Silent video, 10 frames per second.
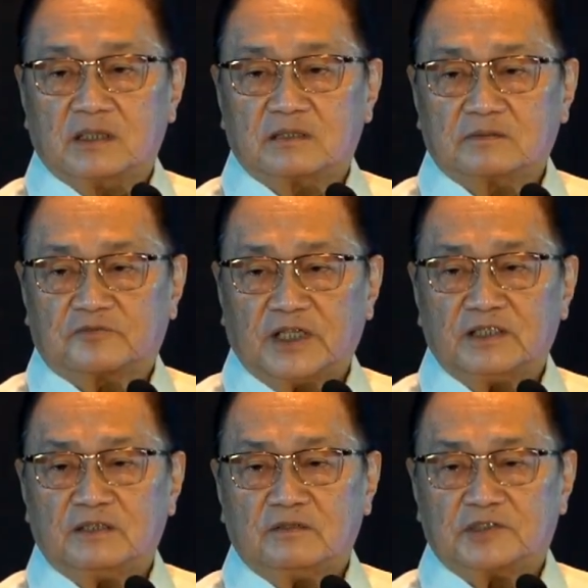
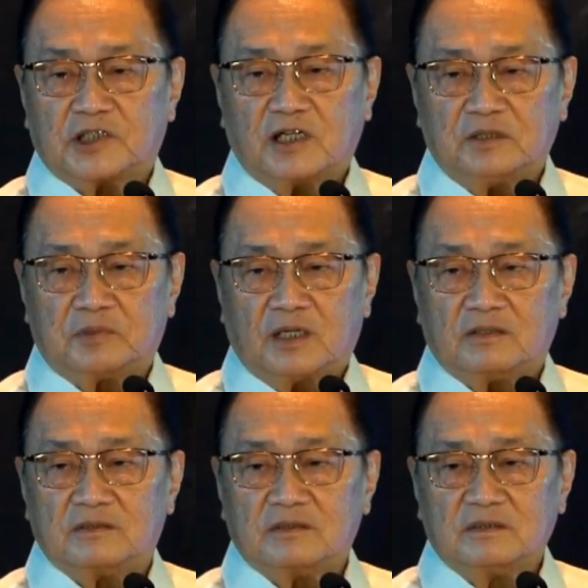friend of Charlie
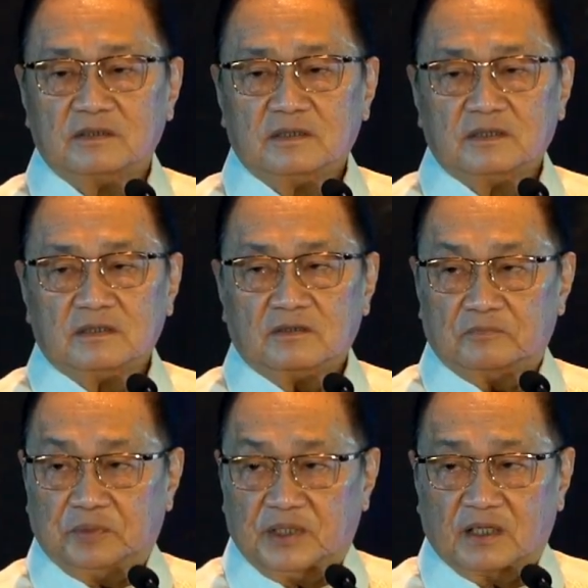Brown, or
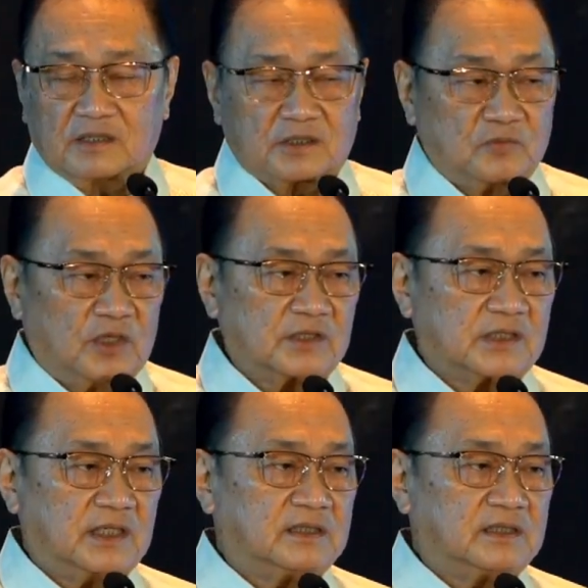Peanuts, once said,